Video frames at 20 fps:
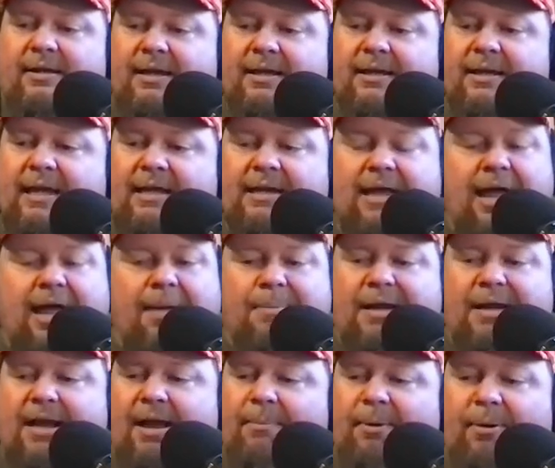And I
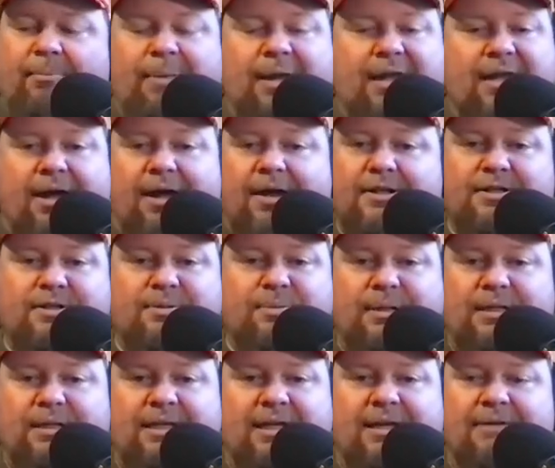mean, I'm going to be honest
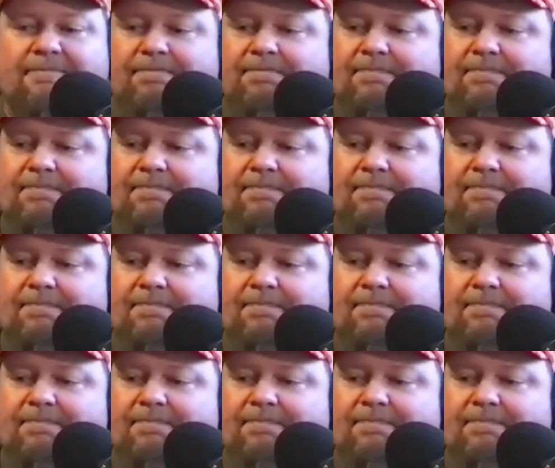with you.